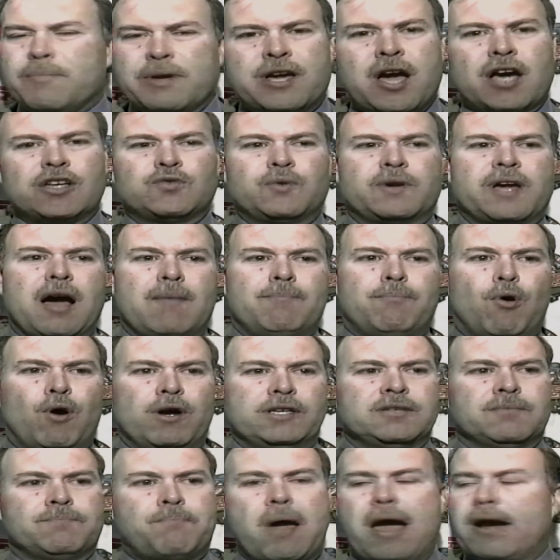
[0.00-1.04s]
Because we got Boyes
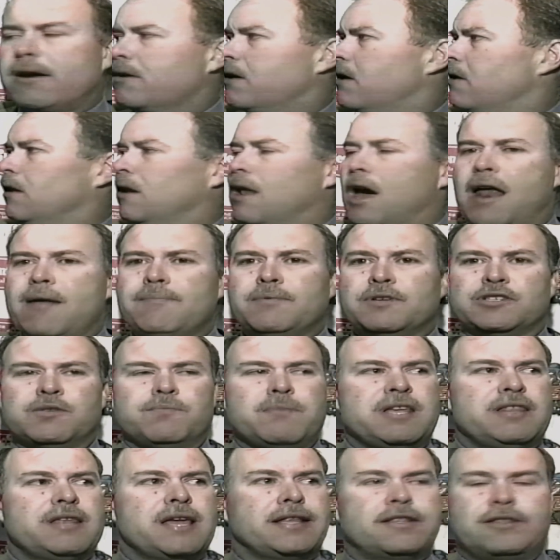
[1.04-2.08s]
and Pecker out of line, does it
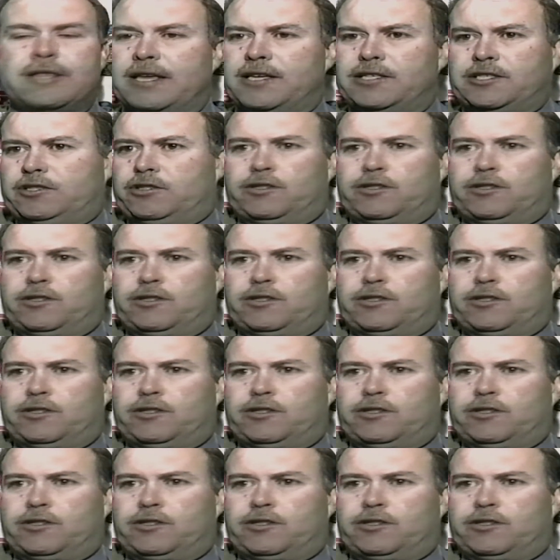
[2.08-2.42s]
mean they, they